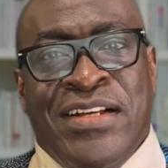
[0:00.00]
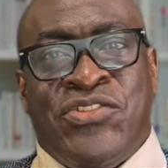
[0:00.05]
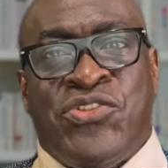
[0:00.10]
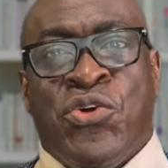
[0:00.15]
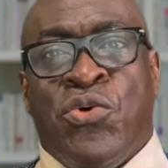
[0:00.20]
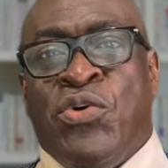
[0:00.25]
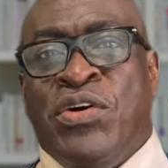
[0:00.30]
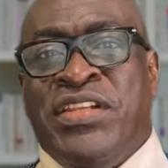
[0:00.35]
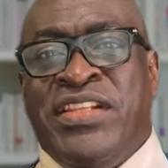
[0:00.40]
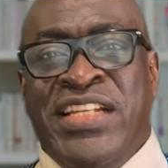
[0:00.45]

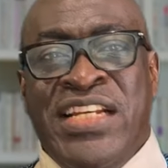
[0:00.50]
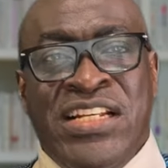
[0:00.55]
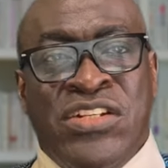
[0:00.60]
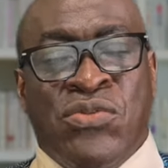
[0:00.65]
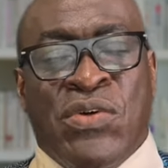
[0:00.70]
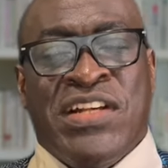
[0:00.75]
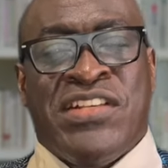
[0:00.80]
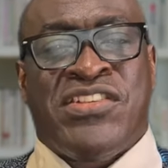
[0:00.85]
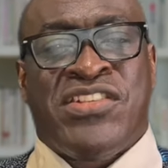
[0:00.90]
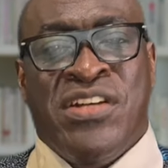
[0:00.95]
So these
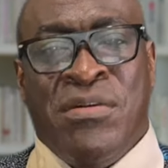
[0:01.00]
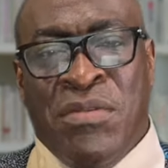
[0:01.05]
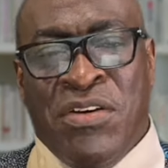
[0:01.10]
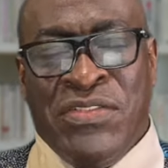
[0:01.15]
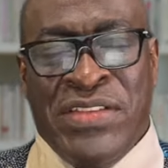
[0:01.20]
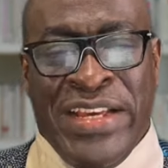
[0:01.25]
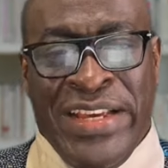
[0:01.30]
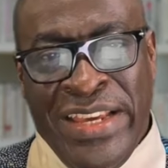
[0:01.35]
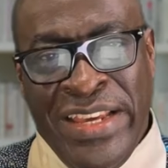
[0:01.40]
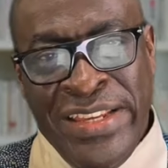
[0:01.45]
were some
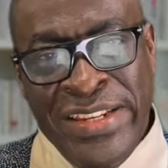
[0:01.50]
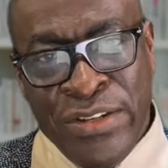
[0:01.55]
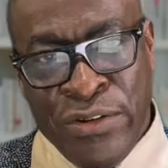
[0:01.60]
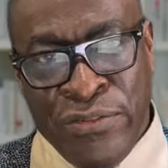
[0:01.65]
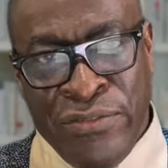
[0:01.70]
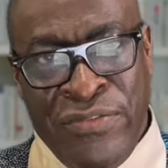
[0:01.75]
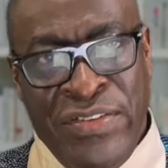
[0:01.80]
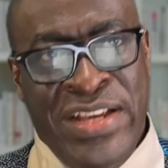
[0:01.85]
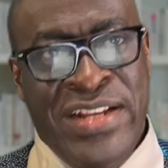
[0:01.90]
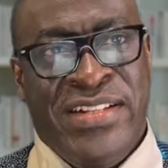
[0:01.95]
of the
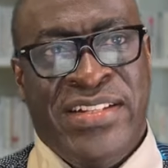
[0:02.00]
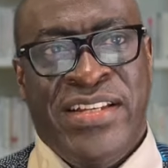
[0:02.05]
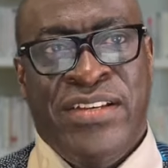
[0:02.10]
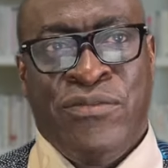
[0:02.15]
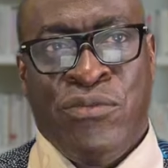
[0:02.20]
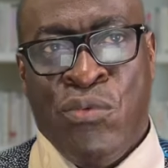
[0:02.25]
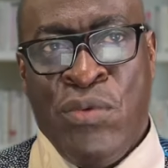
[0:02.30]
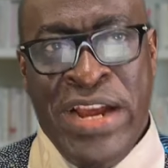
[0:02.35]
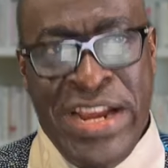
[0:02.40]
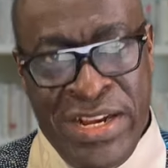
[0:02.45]

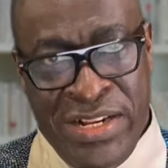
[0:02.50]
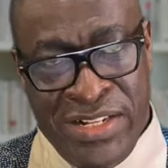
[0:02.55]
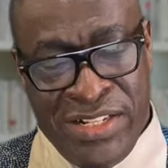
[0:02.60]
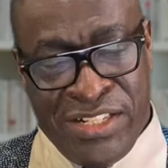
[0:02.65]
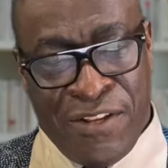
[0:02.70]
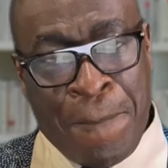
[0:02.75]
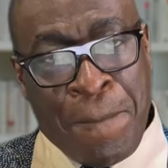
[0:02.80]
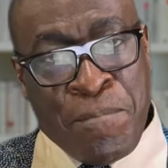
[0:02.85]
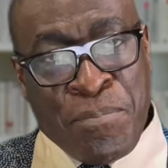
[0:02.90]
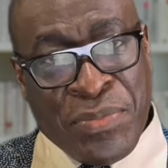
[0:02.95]
innovative
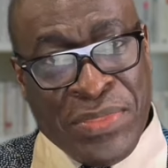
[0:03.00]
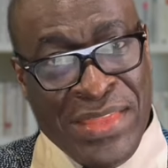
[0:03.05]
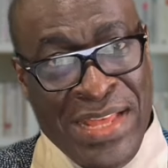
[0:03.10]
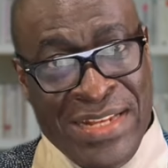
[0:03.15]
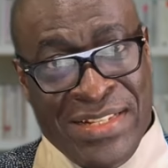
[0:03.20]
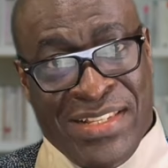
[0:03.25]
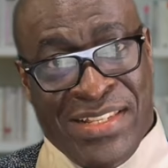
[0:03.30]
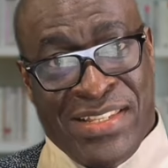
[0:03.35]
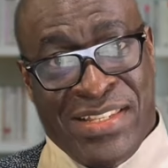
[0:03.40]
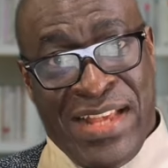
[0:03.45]
ways
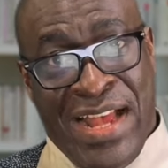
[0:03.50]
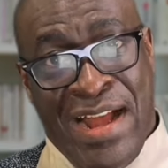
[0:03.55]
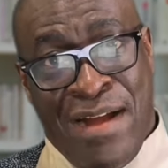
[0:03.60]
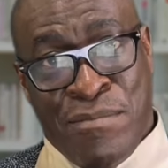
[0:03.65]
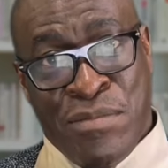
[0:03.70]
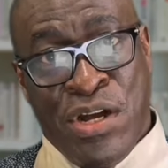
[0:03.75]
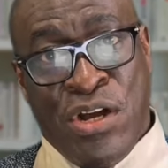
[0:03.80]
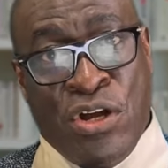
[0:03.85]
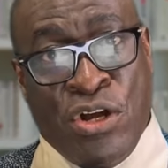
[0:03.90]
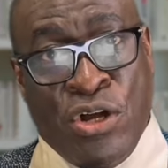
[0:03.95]
that
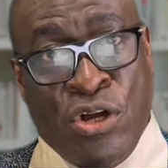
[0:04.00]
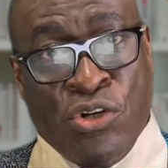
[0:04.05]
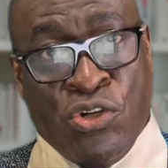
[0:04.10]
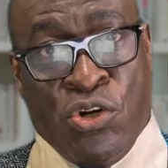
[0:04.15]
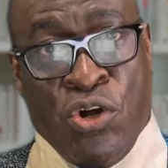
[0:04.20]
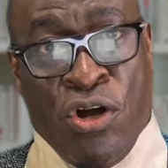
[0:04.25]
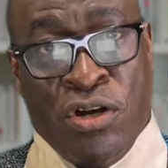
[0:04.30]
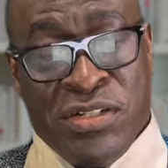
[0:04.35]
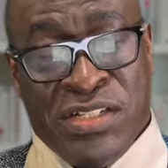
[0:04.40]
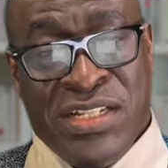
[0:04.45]
Sam
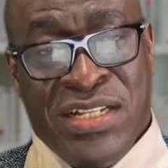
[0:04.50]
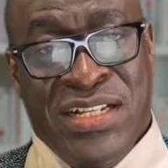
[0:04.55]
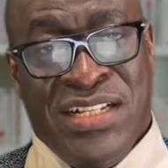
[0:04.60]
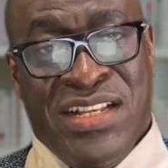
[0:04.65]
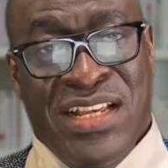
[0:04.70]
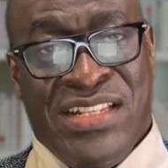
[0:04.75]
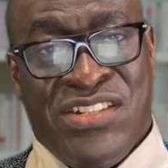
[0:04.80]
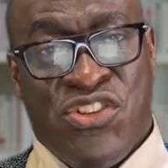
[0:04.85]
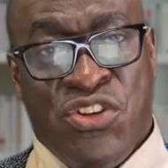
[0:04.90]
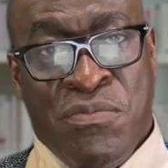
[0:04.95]
got
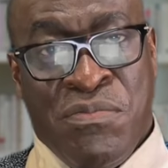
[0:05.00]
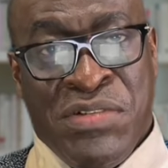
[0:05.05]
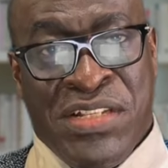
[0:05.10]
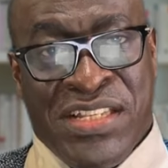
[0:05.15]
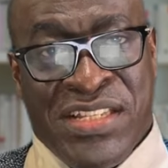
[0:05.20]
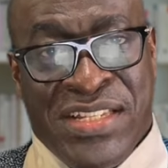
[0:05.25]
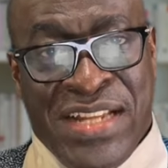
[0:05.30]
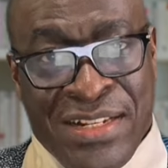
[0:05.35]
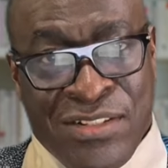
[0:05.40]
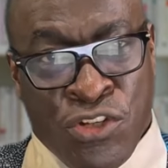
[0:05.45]
some
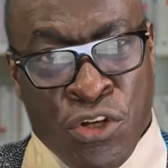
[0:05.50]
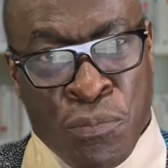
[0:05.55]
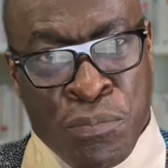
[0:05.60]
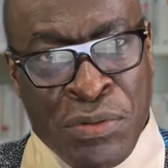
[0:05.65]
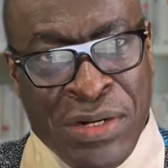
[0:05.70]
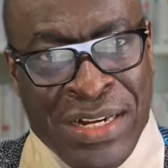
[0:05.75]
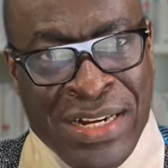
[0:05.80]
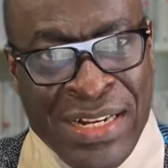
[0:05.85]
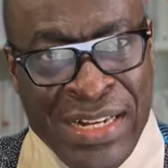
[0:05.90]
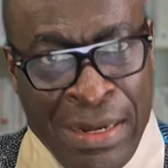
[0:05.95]

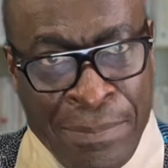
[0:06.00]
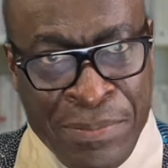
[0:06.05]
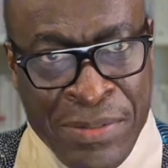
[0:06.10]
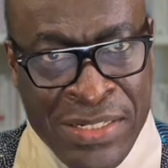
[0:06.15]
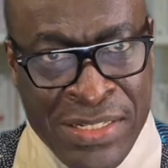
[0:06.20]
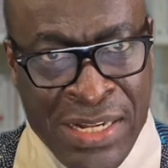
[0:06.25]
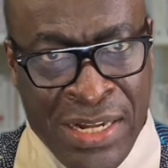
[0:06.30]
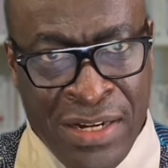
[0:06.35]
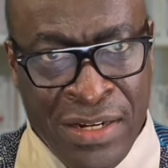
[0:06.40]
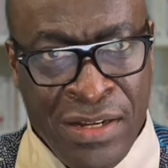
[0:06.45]
startup
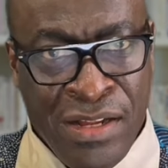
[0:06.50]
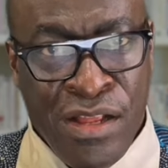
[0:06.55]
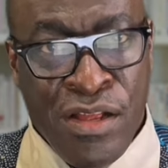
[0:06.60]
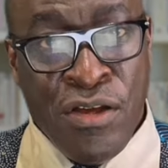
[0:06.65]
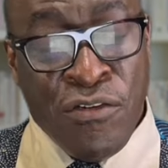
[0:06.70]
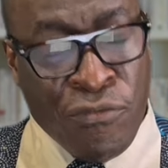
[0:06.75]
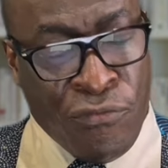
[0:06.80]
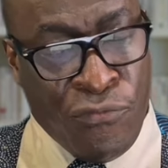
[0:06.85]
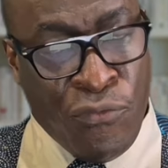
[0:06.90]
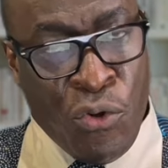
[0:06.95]
capital
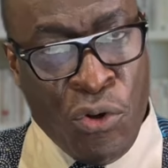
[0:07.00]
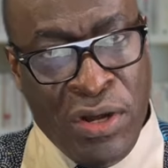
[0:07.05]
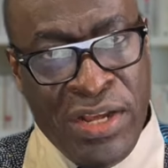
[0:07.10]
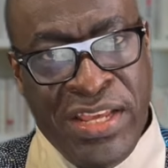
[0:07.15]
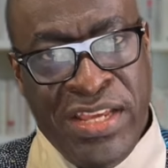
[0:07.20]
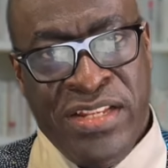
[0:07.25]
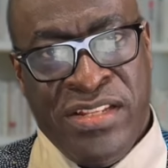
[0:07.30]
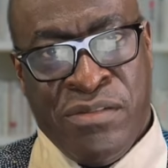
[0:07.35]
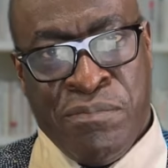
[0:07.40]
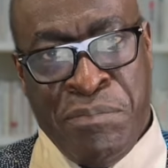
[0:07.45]
for
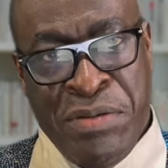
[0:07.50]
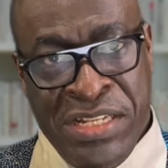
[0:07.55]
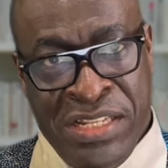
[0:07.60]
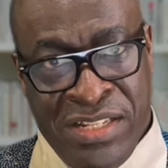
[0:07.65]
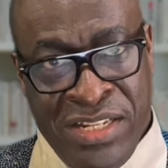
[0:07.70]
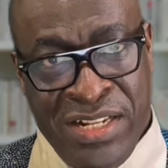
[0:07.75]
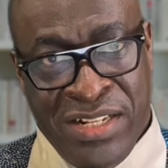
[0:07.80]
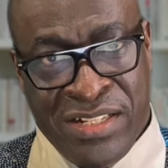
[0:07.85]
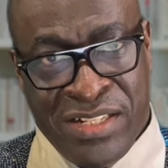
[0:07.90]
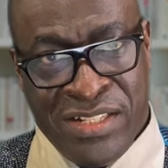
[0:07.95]
his
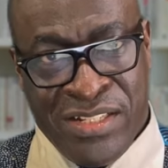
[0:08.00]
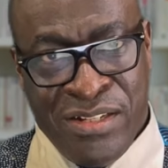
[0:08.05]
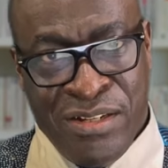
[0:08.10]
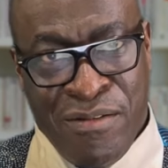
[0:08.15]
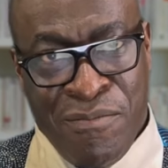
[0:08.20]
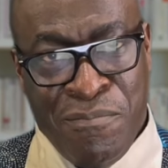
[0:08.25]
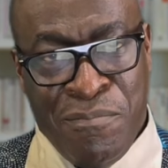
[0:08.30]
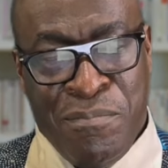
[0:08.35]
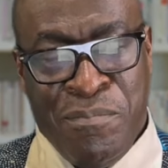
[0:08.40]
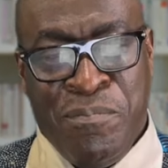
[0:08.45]
business,
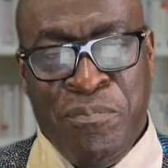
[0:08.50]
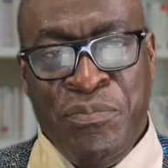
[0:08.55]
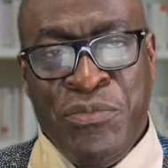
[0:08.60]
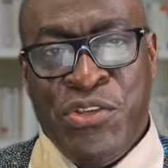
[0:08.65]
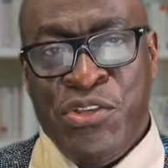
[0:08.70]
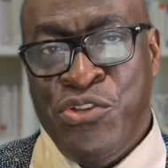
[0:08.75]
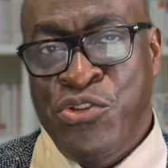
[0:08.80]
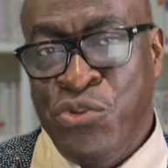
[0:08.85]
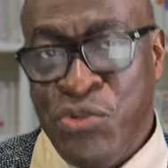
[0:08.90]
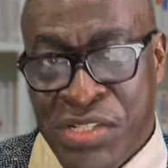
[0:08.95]

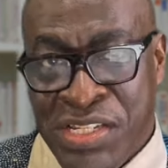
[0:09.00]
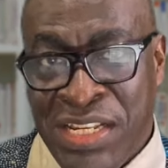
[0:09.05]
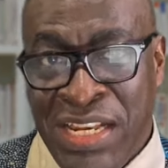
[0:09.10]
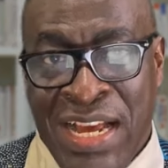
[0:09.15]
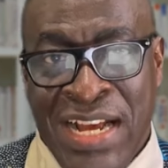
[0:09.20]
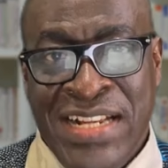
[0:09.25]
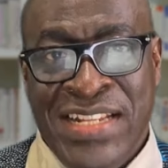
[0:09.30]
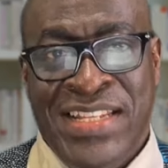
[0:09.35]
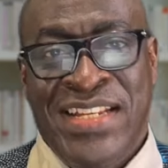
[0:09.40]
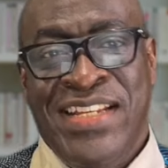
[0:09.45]

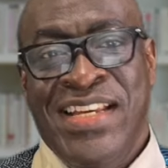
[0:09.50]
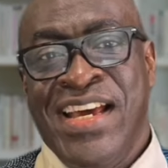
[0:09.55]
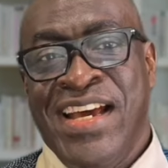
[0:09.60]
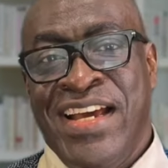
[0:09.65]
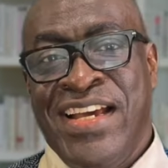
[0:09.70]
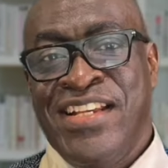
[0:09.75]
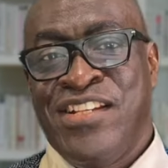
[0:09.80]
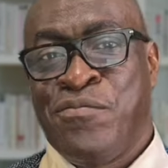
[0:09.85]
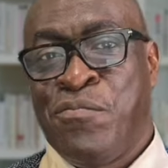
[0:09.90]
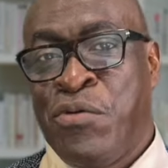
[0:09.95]

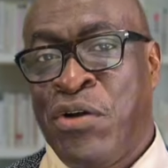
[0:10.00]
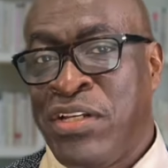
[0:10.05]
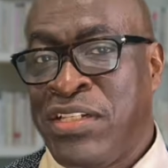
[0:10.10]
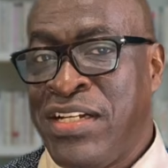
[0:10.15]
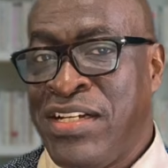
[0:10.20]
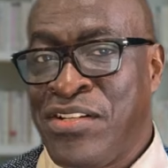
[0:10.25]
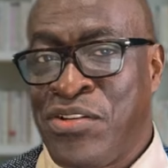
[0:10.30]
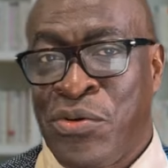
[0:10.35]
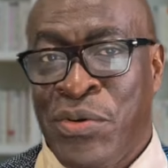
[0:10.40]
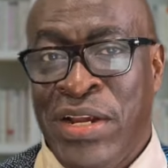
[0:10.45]
utilizing his
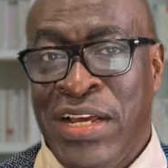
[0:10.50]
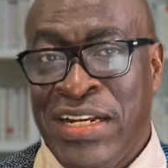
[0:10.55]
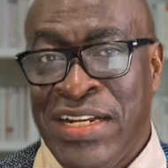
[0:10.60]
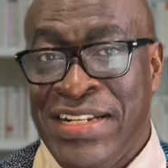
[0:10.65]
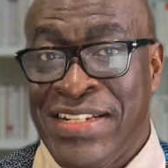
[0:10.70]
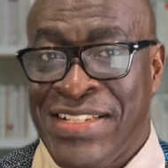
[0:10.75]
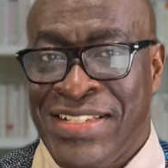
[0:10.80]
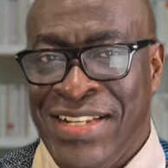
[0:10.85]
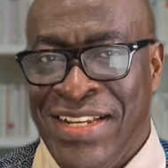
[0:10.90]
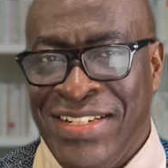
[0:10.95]
brother's real
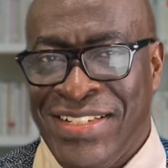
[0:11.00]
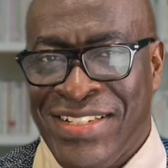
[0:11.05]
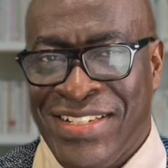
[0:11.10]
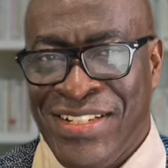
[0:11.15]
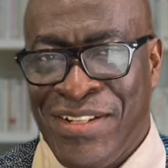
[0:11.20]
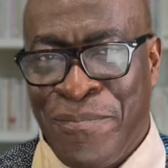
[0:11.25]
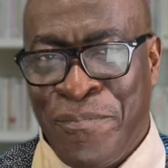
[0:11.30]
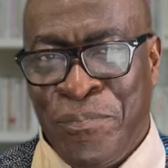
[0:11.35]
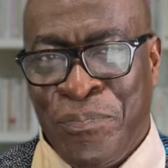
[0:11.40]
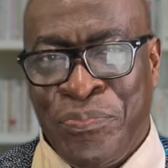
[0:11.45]

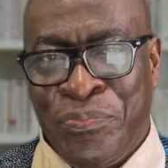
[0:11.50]
estate,